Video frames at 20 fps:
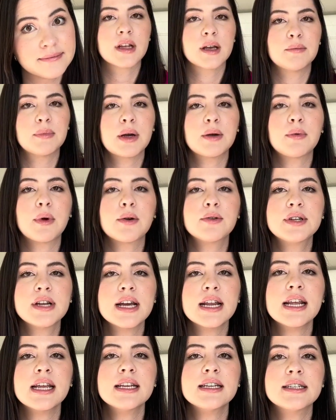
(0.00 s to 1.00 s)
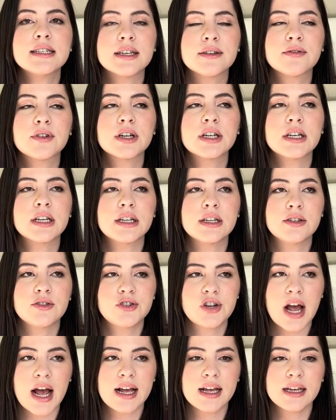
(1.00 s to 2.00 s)
By rotating different
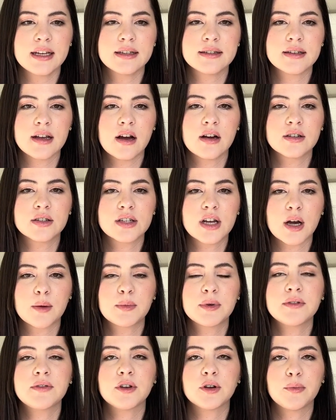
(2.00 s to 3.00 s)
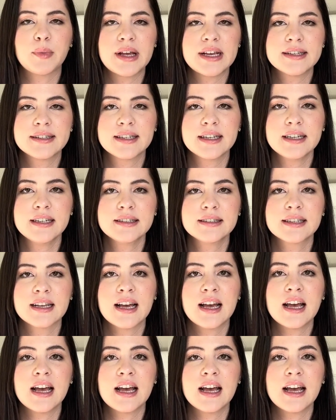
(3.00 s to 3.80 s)
jackets on top of your basics,